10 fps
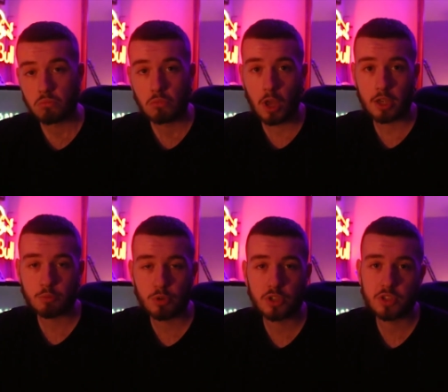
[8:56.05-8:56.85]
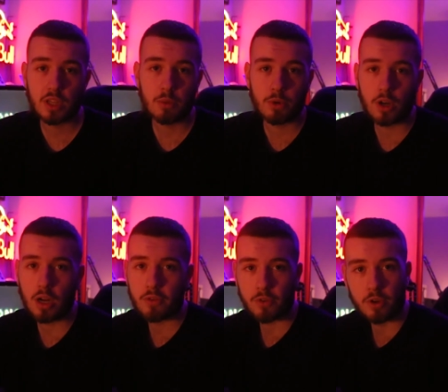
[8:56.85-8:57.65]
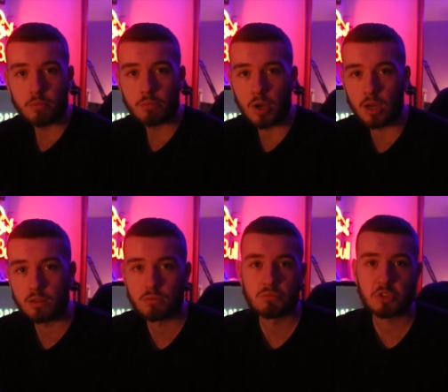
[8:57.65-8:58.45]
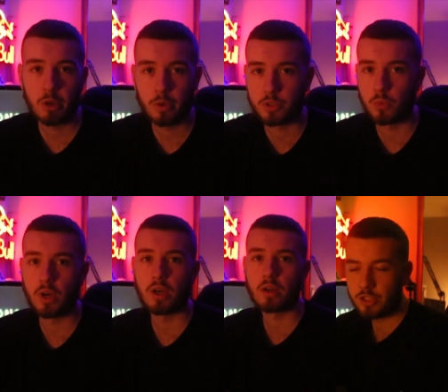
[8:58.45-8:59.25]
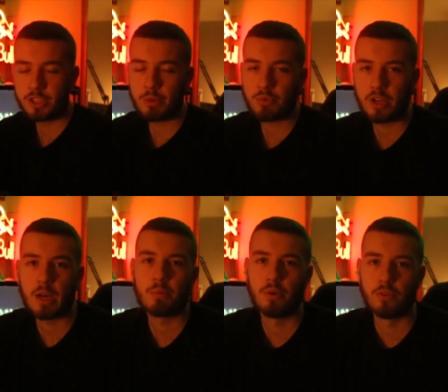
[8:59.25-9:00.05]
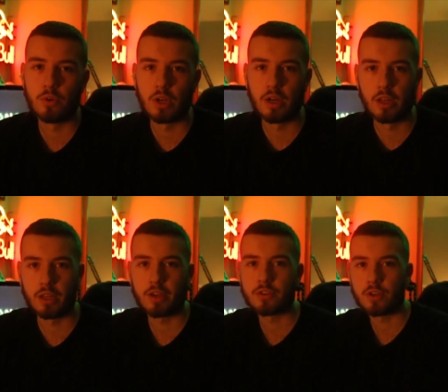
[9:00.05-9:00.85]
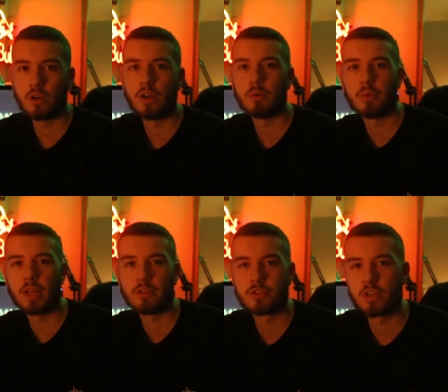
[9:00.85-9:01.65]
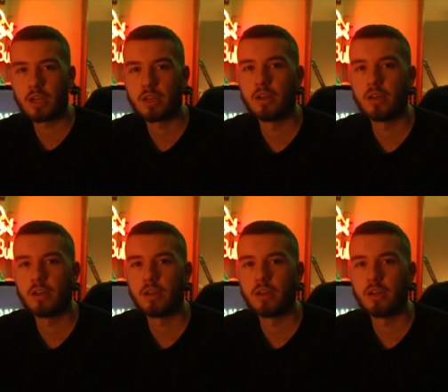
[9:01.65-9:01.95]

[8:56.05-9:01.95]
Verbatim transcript: yeah it's pretty sick that we got an iPhone but shame it doesn't work. She seemed pretty happy with all the I I got her, but that was just like